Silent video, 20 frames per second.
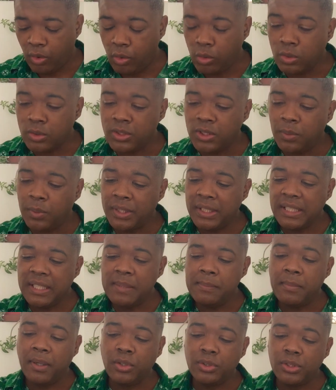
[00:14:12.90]
Also, with the
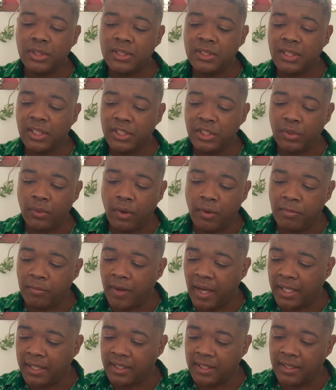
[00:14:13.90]
emotions that you are
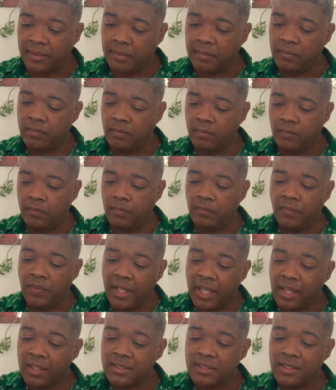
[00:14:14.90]
fighting,
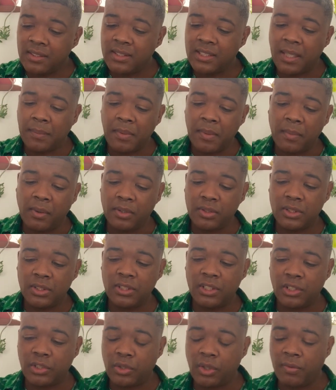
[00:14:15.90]
there are still some
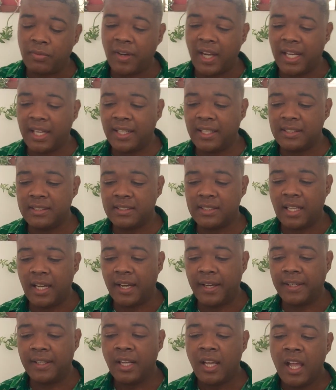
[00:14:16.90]
emotions that you are fighting
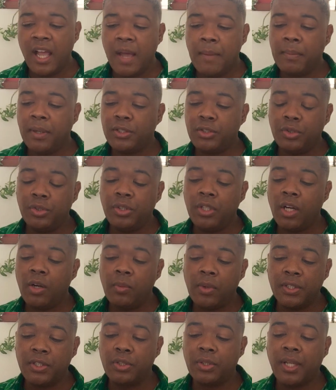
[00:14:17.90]
inside, but you know
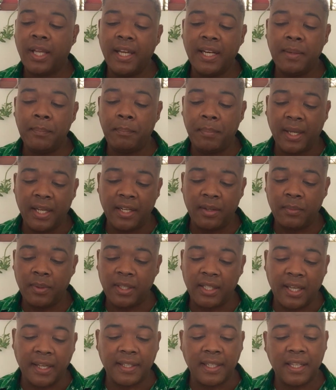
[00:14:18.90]
what, you're getting better with
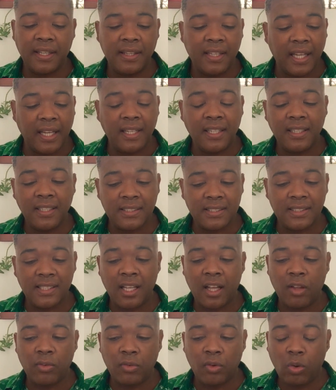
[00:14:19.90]
that. And that in
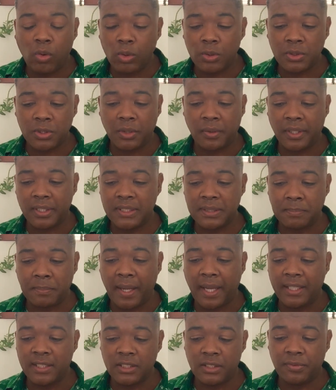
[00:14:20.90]
itself also
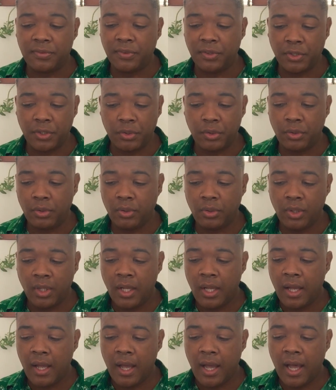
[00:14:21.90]
expands for you
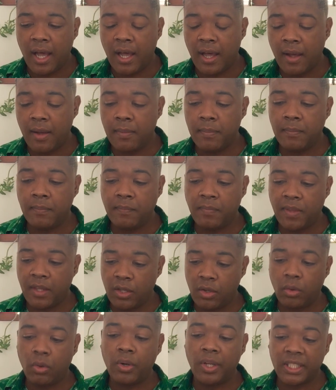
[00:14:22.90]

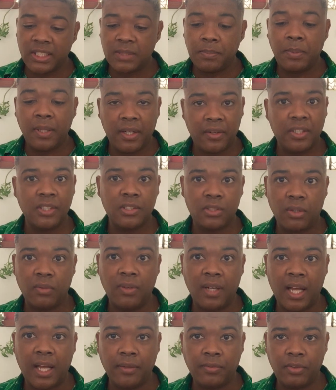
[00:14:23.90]
your experience of
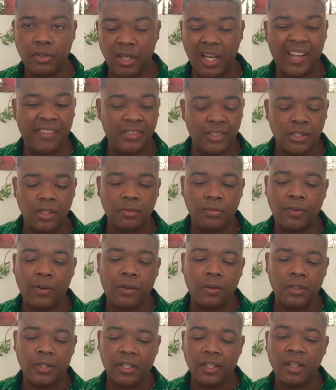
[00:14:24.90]
life. Your life is
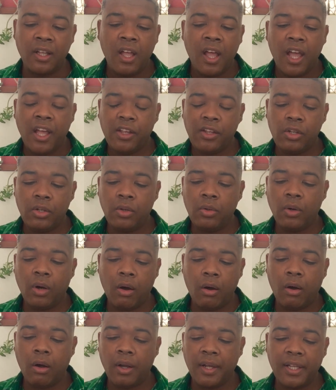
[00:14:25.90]
unfolding. You
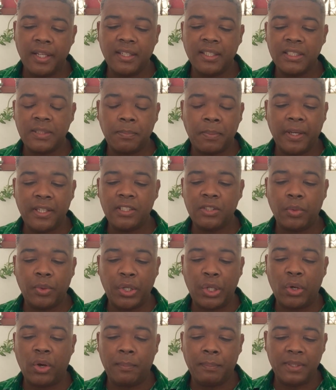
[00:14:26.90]
are in a space where
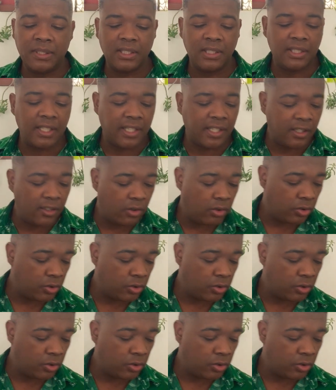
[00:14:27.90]
you are busy taking